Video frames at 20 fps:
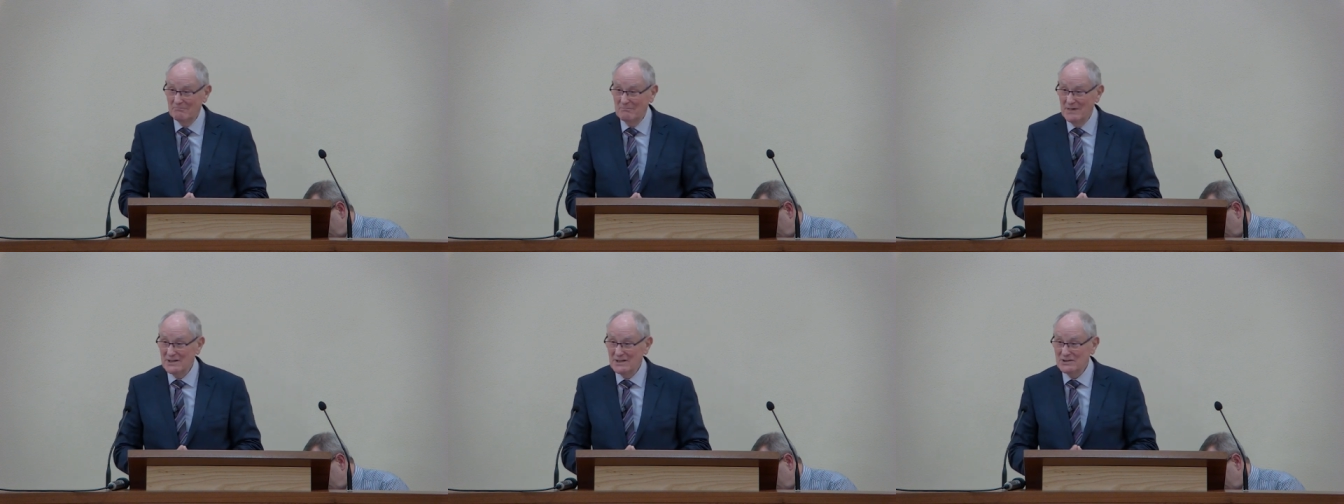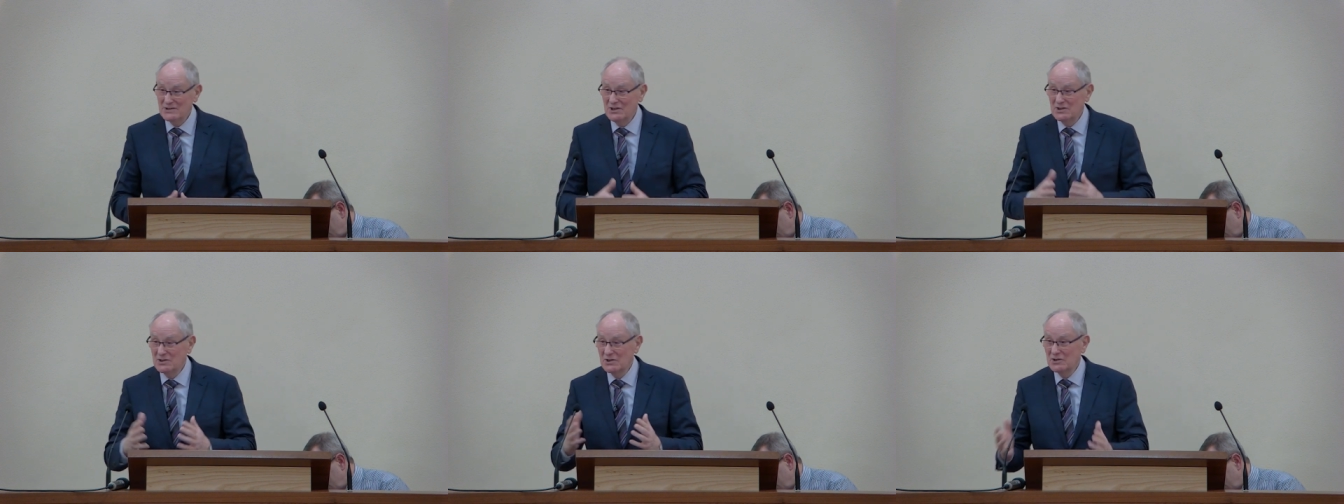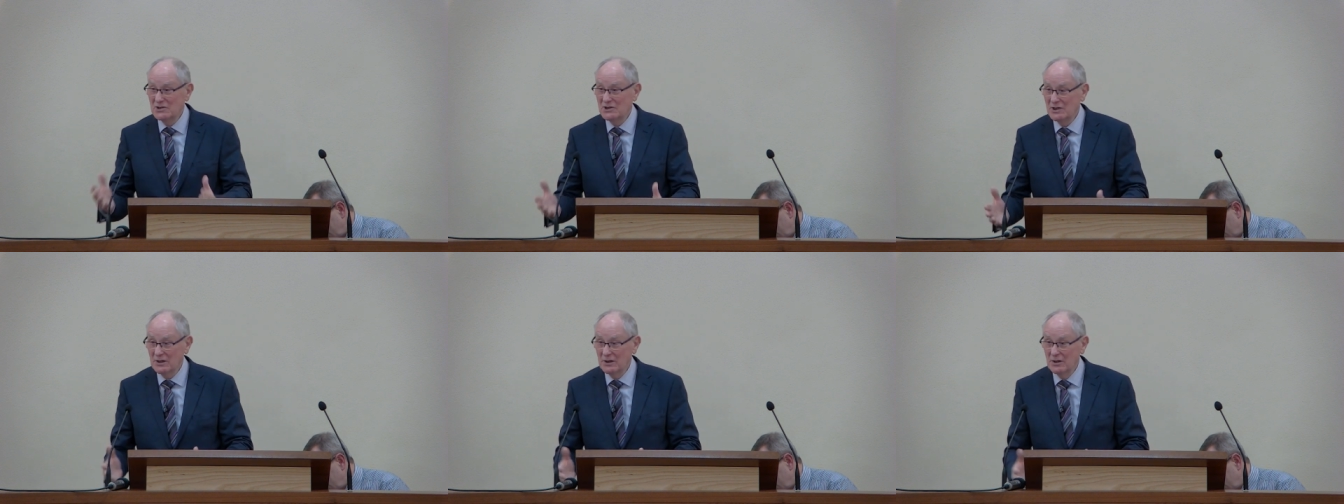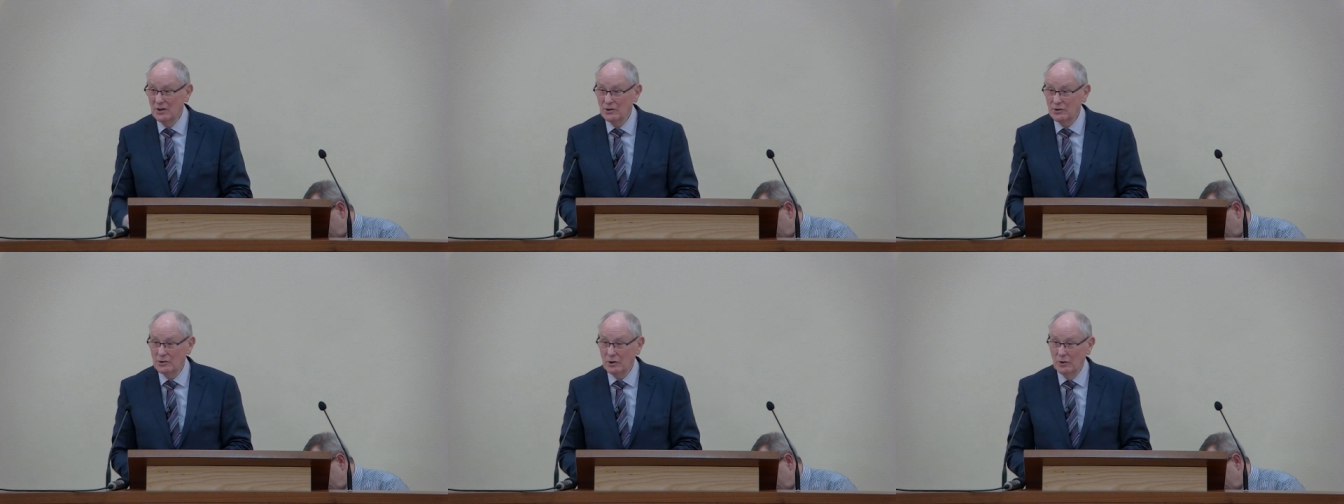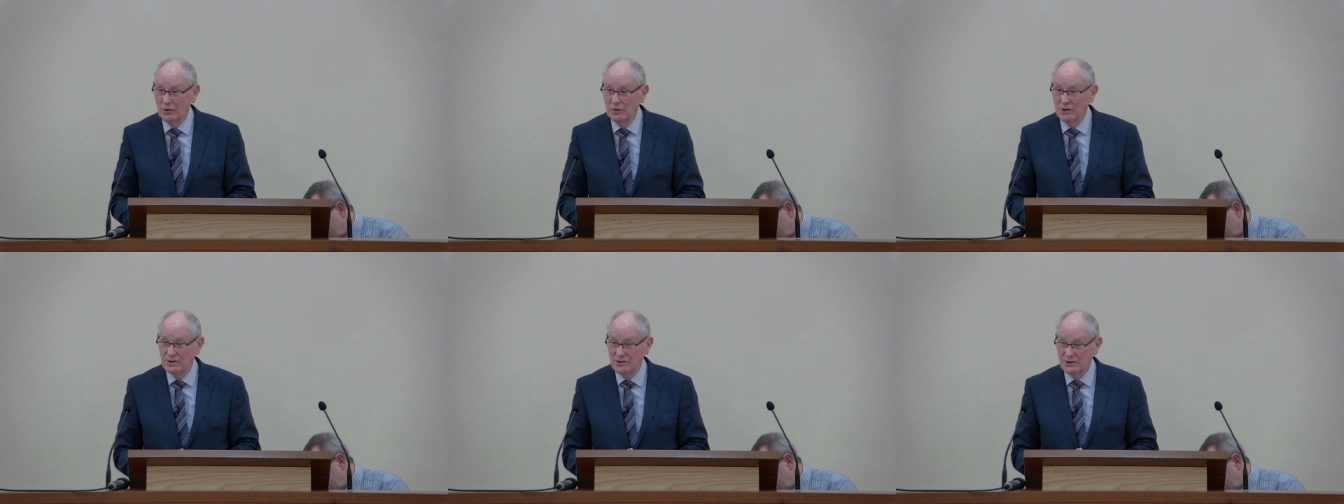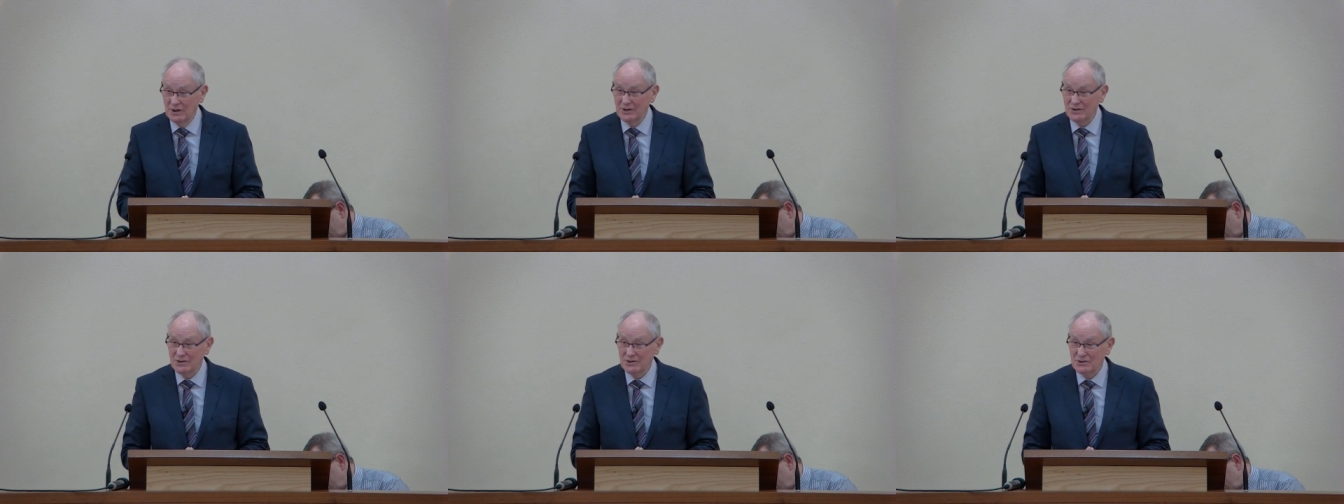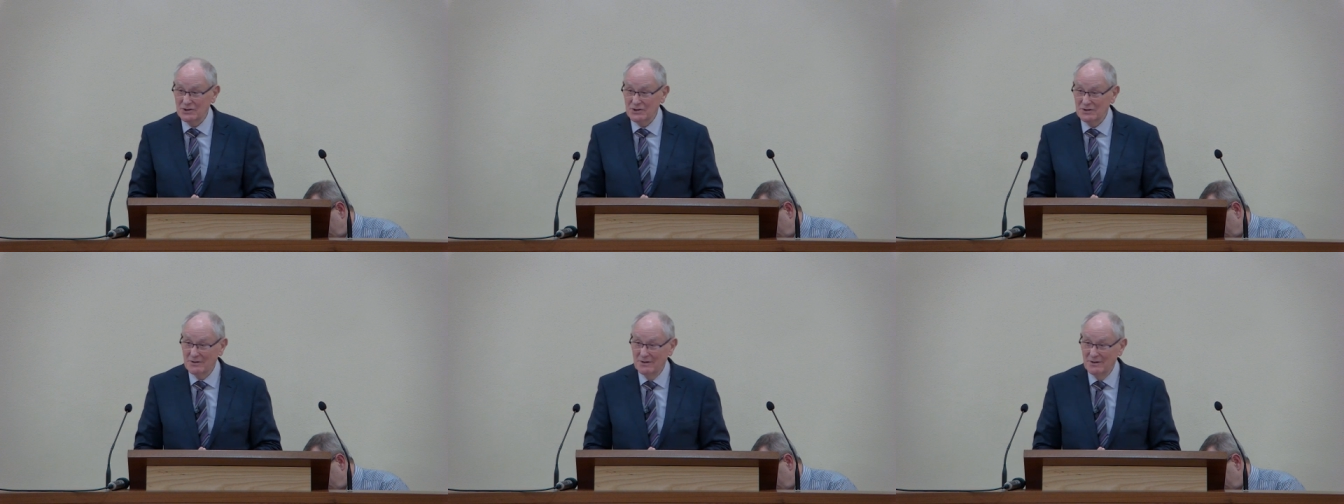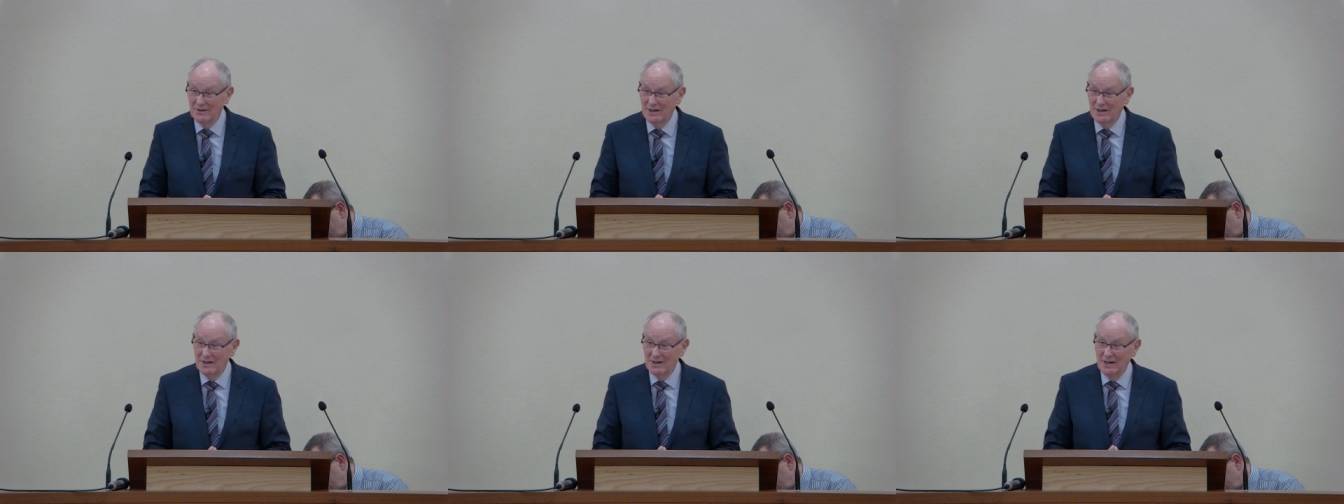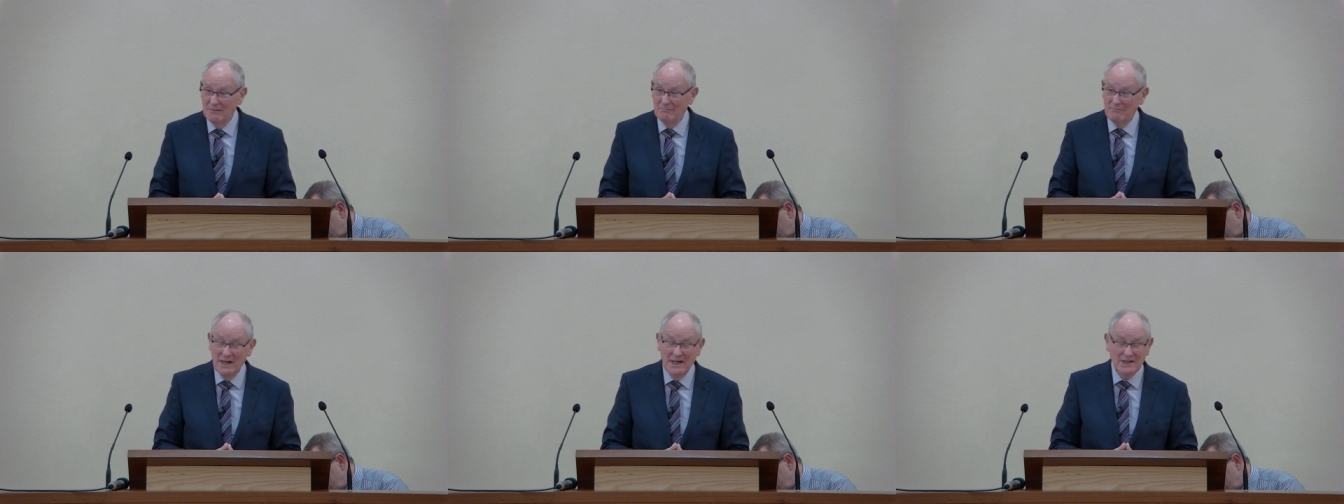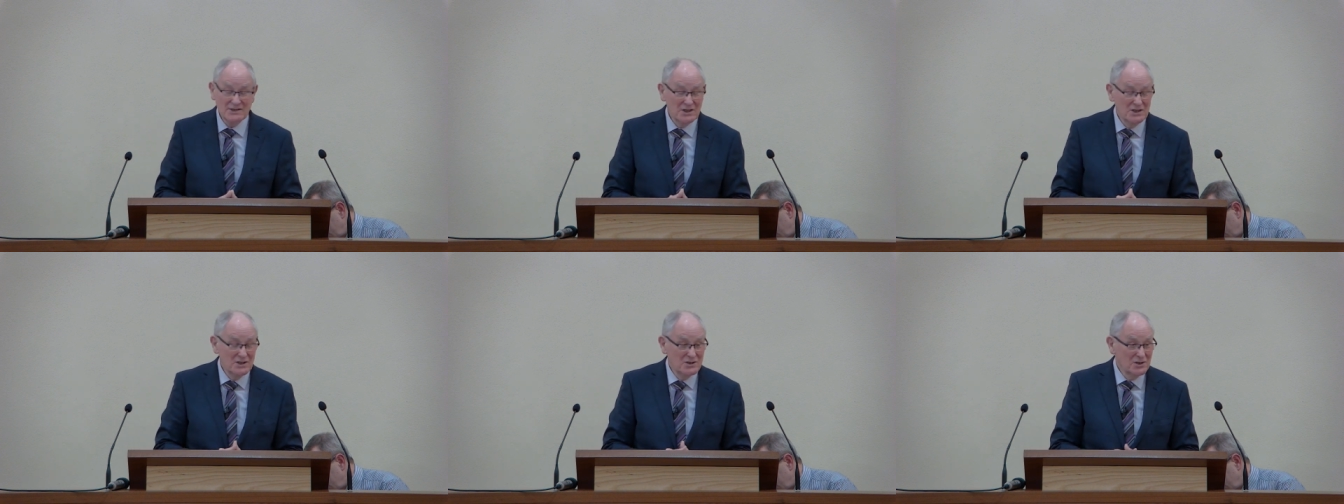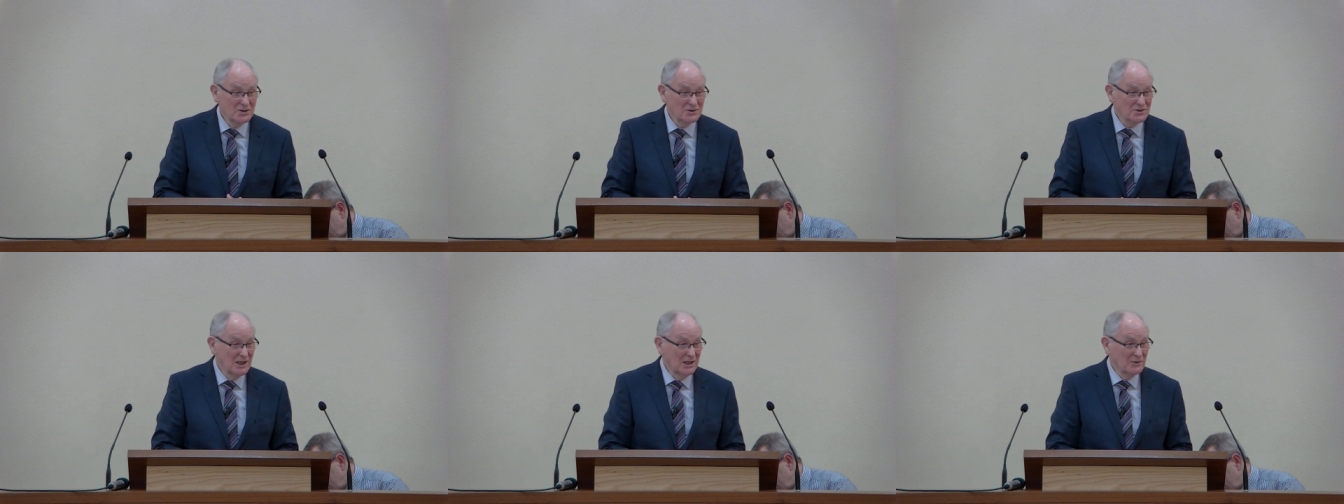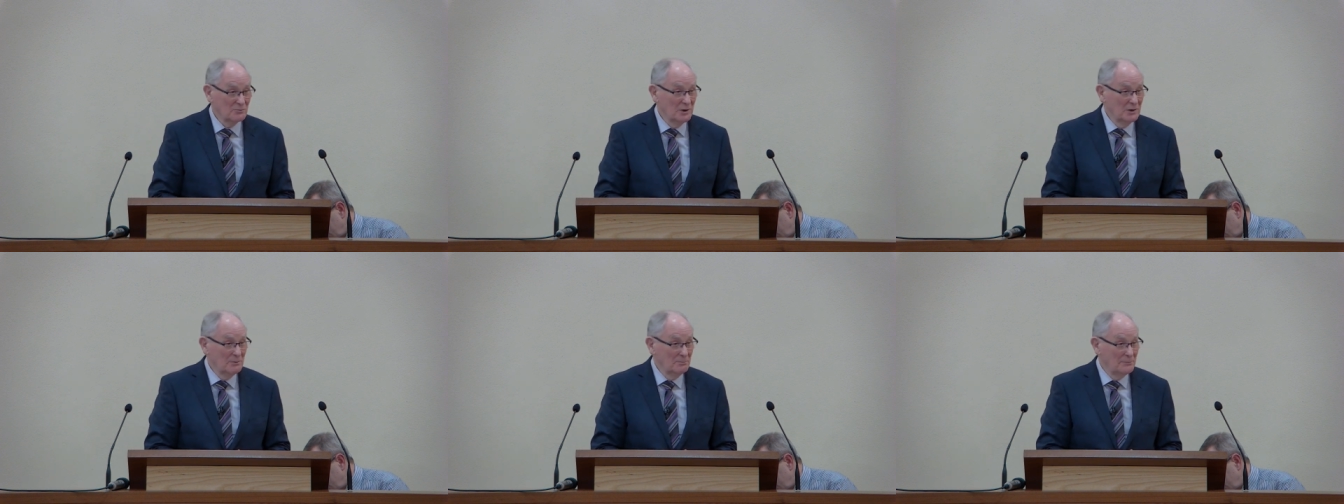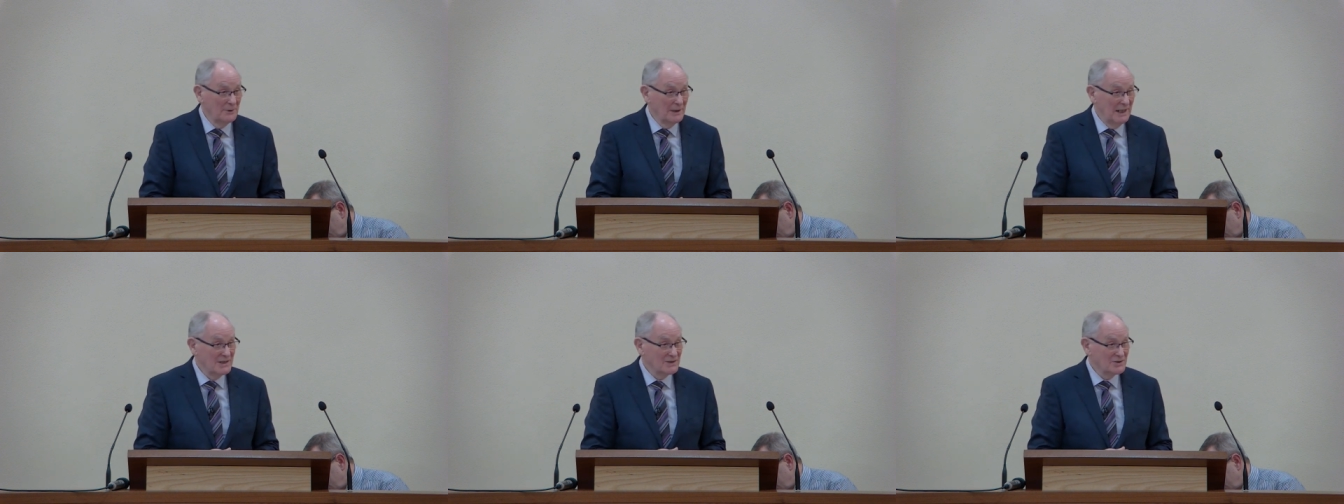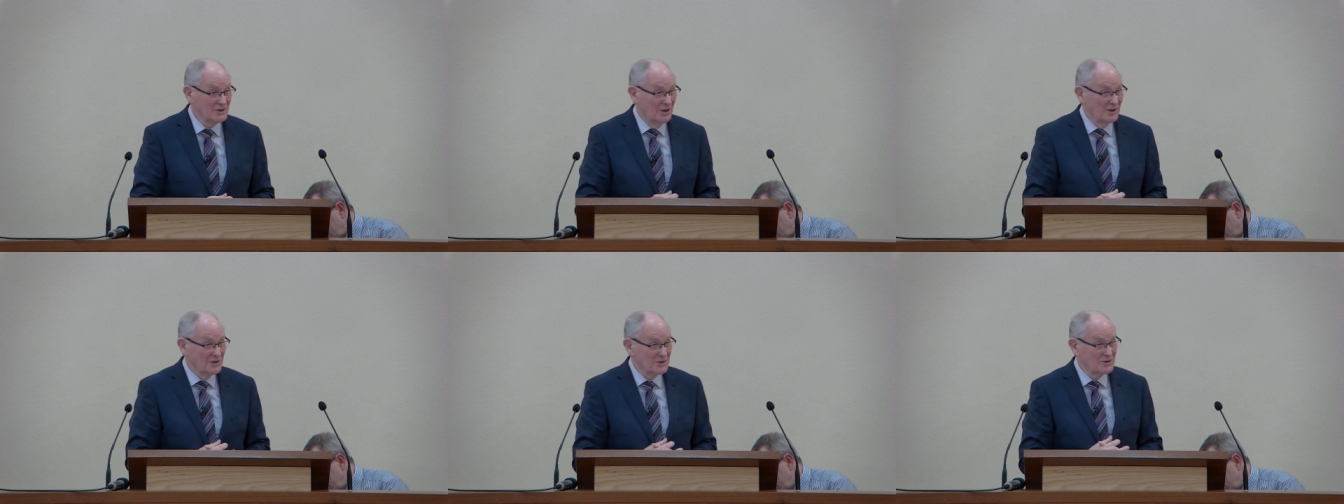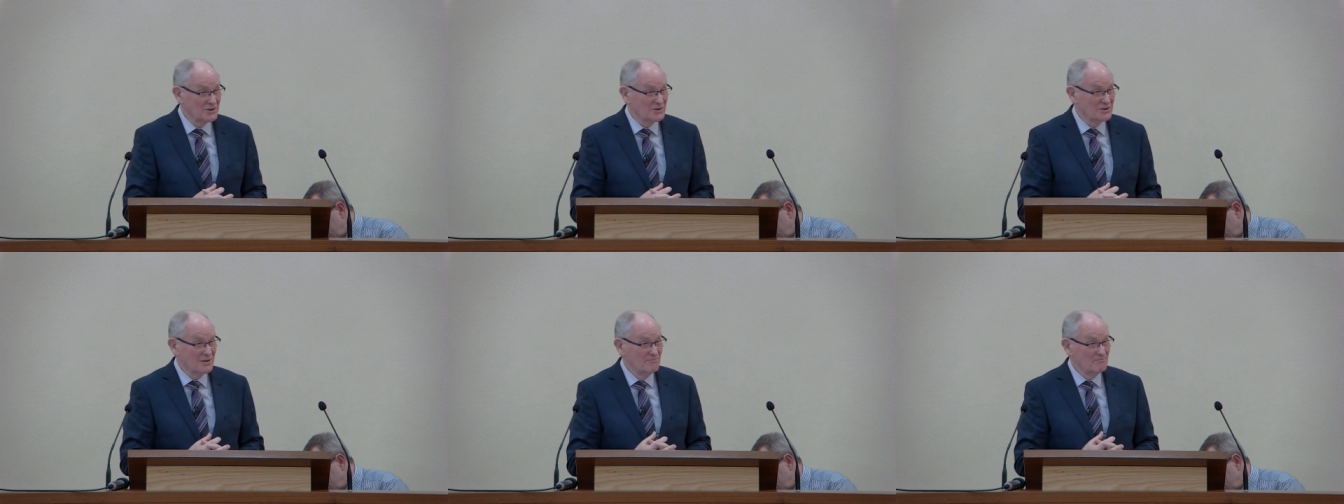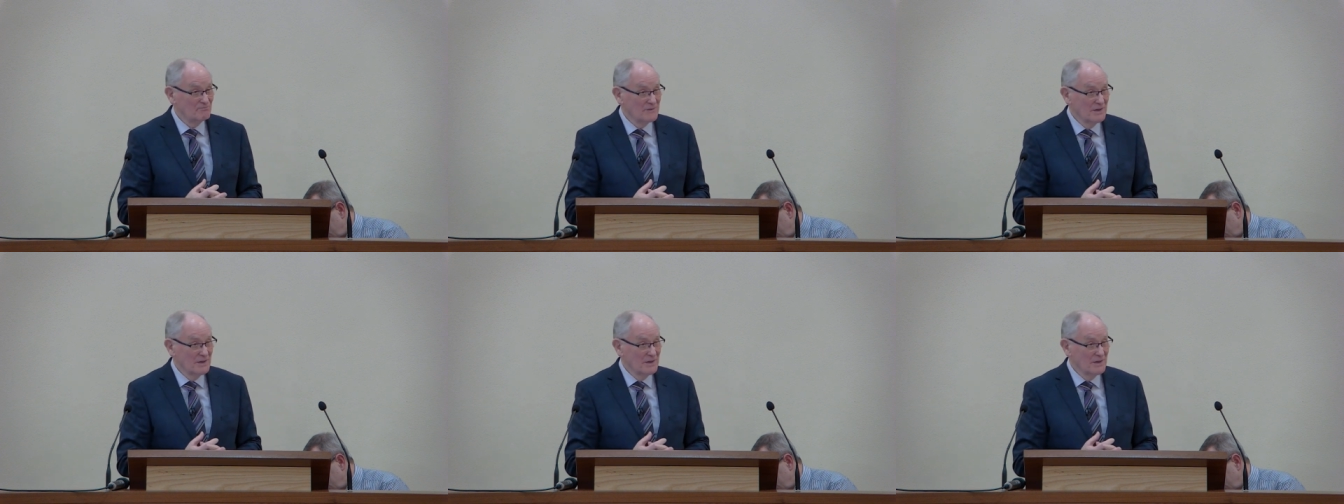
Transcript: messages that will encourage us, messages that will bless us.